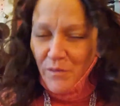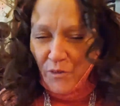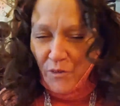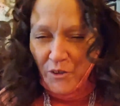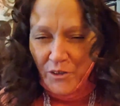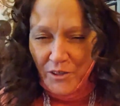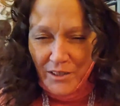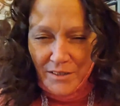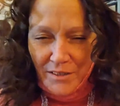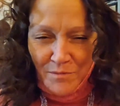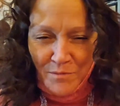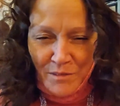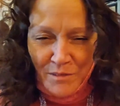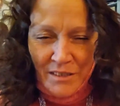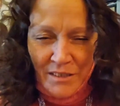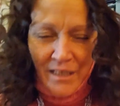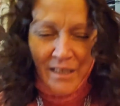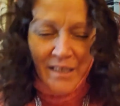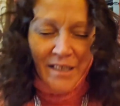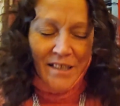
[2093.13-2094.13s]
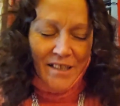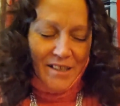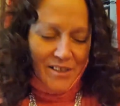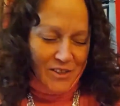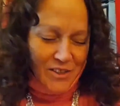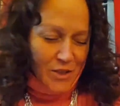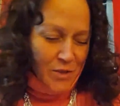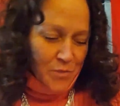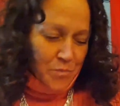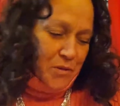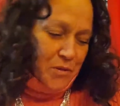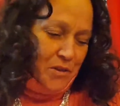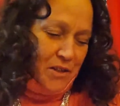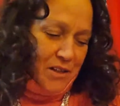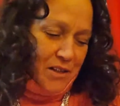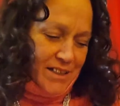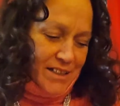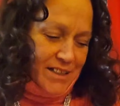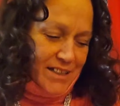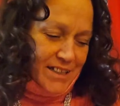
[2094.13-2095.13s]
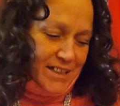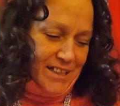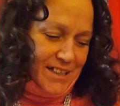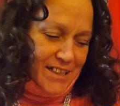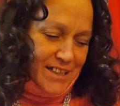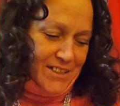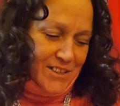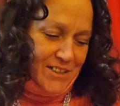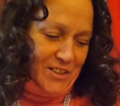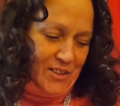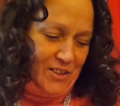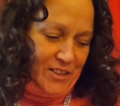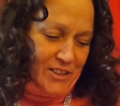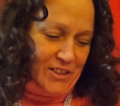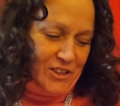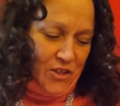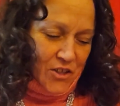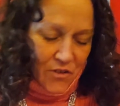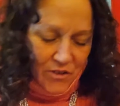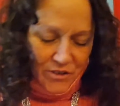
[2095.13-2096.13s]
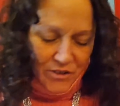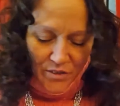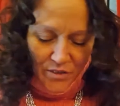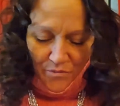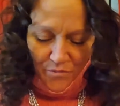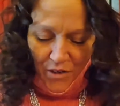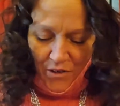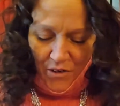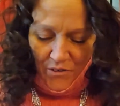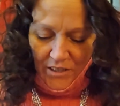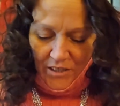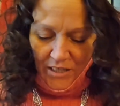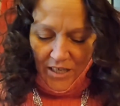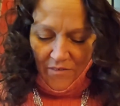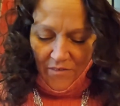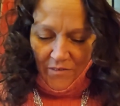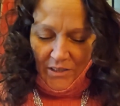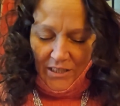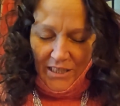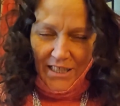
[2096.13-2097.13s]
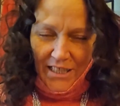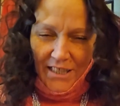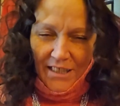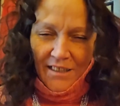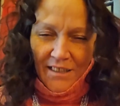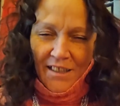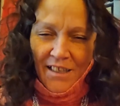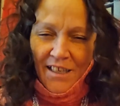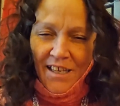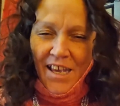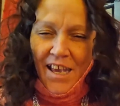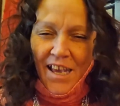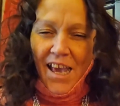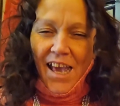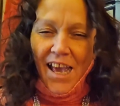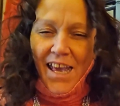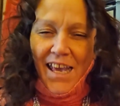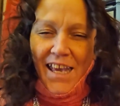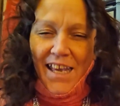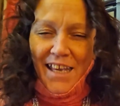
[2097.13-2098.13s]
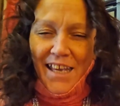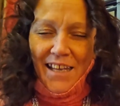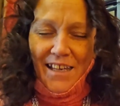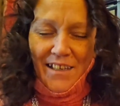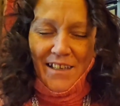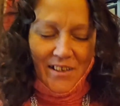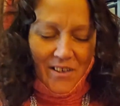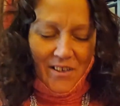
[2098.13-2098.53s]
Christmas. You plug it in. You can charge your phone and everything, and